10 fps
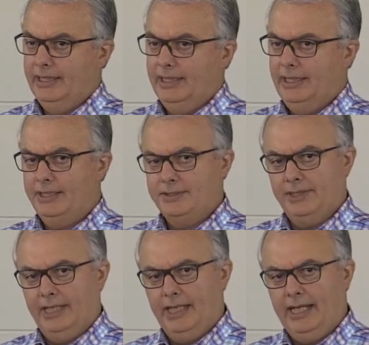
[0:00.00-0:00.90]
It is
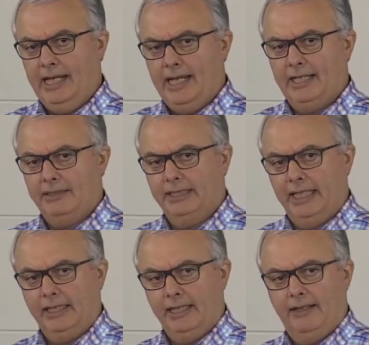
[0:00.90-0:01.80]
the heart
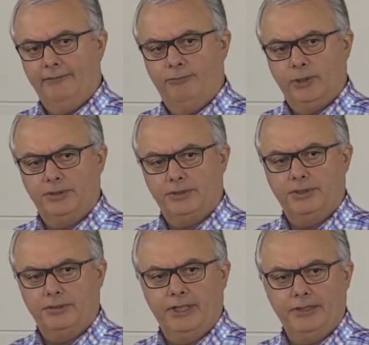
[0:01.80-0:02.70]
that love wants to
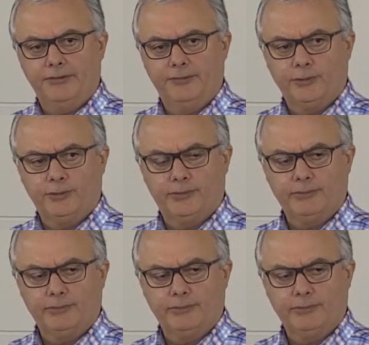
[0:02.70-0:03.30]
transform.